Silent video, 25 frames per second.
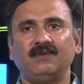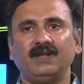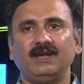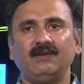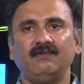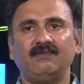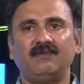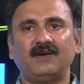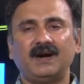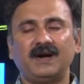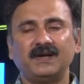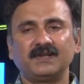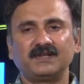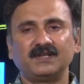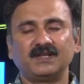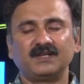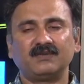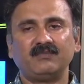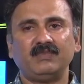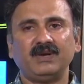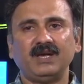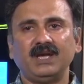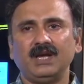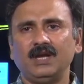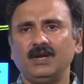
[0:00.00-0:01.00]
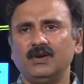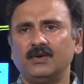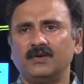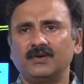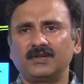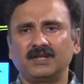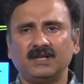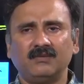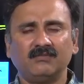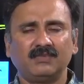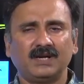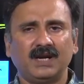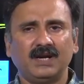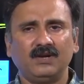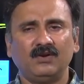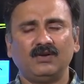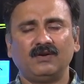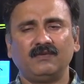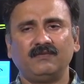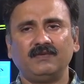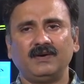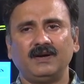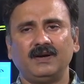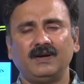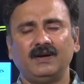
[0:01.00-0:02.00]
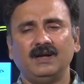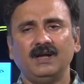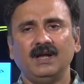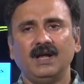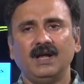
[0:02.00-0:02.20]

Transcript: very fast speed, or some kind of